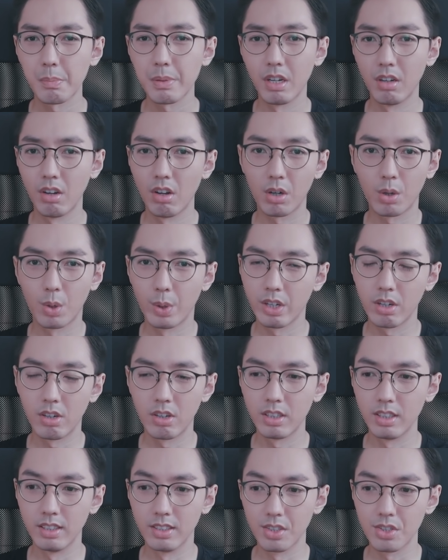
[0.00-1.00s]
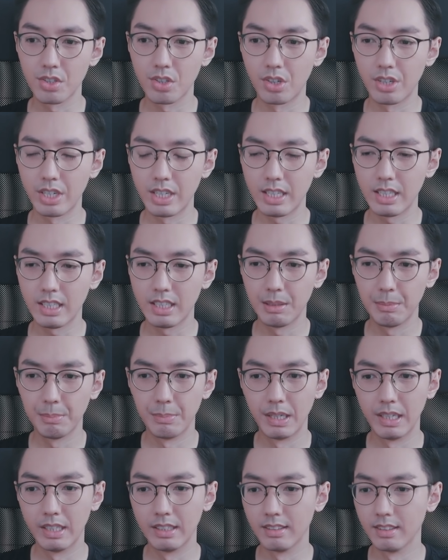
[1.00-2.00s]
probably a lot going on in the story here,
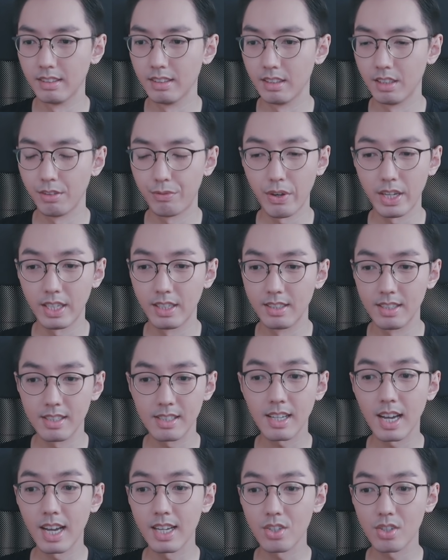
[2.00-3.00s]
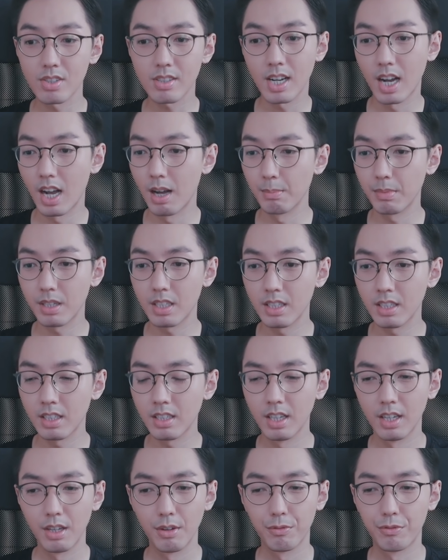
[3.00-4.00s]
but the fact that this guy just
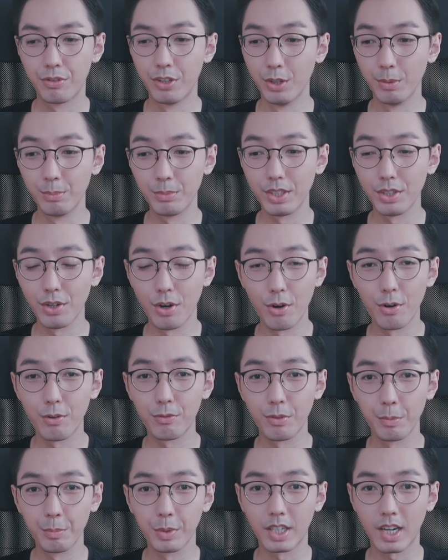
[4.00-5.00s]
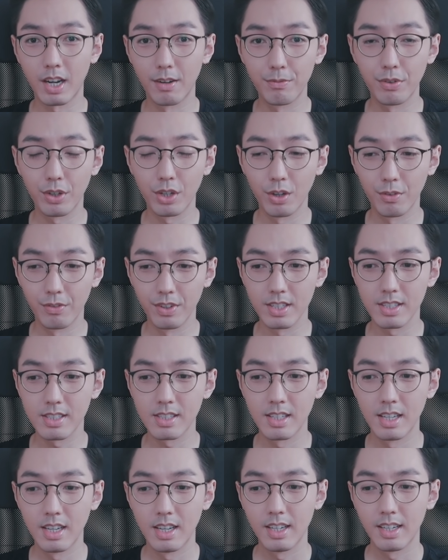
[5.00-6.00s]
calmly filmed it all from the comfort of
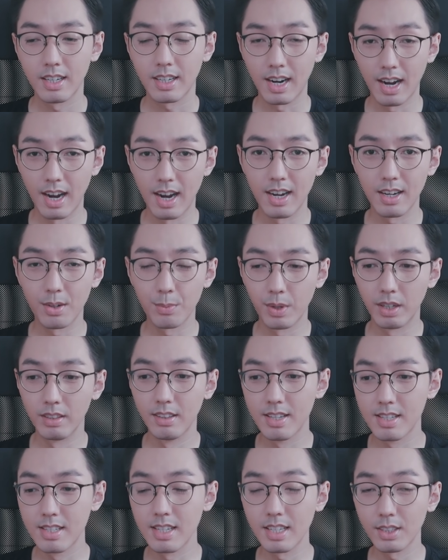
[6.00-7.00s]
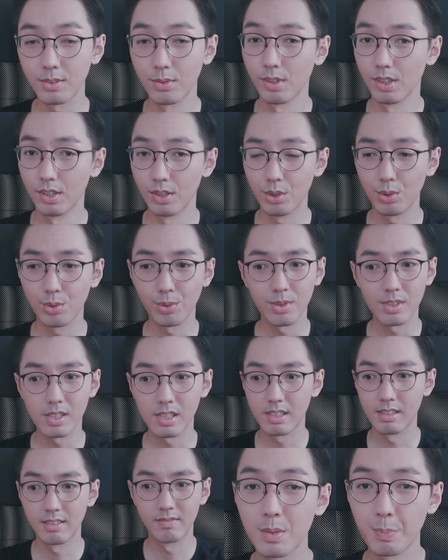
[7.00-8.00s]
his car while listening to the
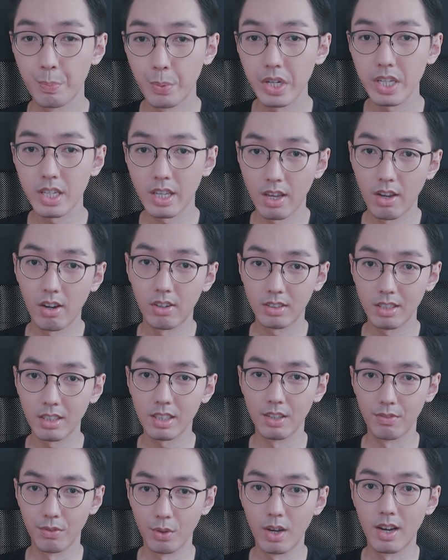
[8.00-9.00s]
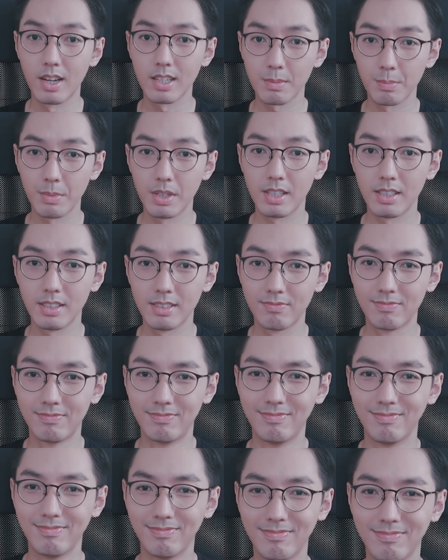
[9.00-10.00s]
news, it's pretty chaotic if you ask me.
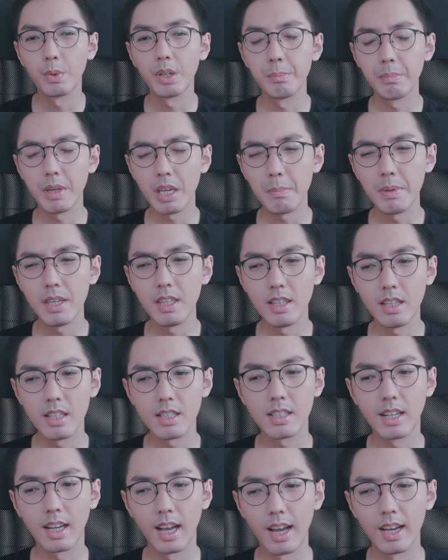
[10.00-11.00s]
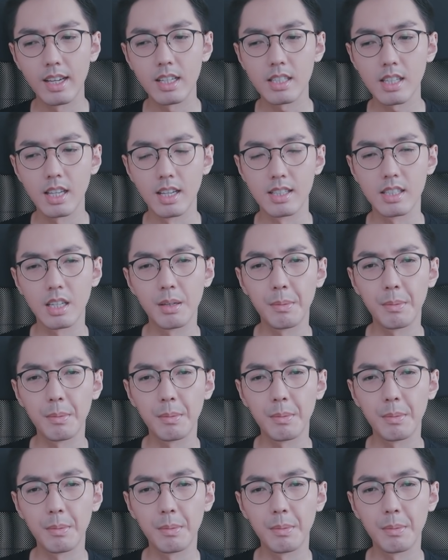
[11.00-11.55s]
You know what, maybe these guys had